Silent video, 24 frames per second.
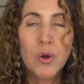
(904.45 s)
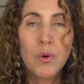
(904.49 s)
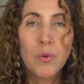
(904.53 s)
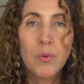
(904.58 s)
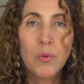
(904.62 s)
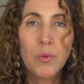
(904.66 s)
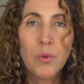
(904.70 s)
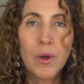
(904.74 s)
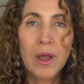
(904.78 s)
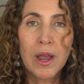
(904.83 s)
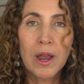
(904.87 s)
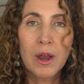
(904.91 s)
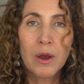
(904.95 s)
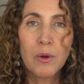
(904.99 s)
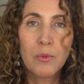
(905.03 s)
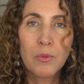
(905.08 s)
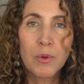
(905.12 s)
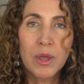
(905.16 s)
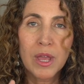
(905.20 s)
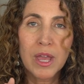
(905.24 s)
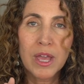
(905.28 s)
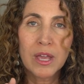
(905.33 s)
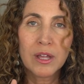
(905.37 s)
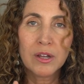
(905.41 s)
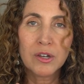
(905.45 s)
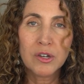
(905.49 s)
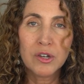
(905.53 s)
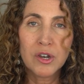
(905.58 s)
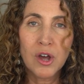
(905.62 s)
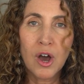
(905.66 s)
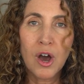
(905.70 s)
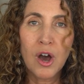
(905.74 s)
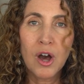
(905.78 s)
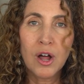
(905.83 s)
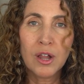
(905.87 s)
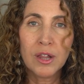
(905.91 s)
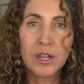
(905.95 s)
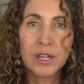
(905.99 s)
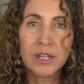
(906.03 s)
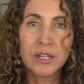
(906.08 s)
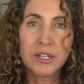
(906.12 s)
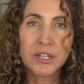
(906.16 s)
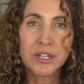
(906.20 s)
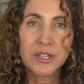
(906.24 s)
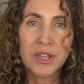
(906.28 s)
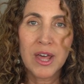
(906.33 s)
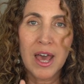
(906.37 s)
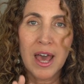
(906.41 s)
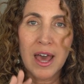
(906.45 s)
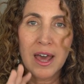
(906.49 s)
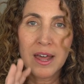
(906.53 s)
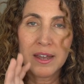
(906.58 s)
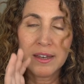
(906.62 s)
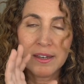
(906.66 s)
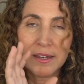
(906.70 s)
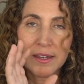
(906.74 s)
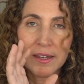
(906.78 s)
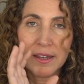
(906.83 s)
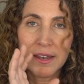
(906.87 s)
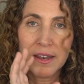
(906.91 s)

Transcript: where we acknowledge that